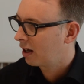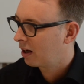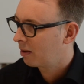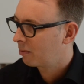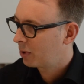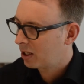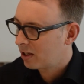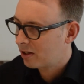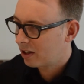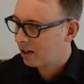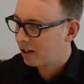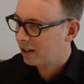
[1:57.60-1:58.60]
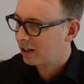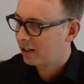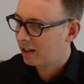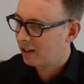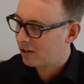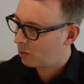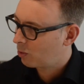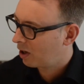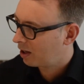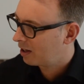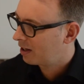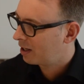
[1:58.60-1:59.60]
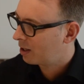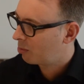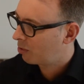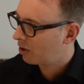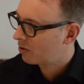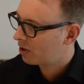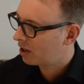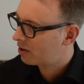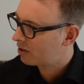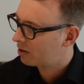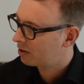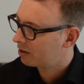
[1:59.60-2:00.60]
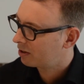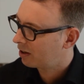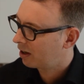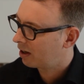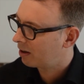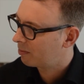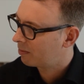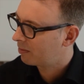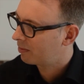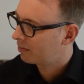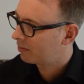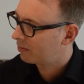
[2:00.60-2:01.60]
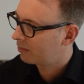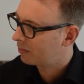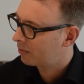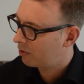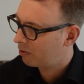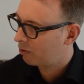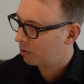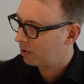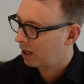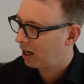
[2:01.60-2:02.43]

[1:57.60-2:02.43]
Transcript: Um, but it is, a, it, it is quite a linear process um, through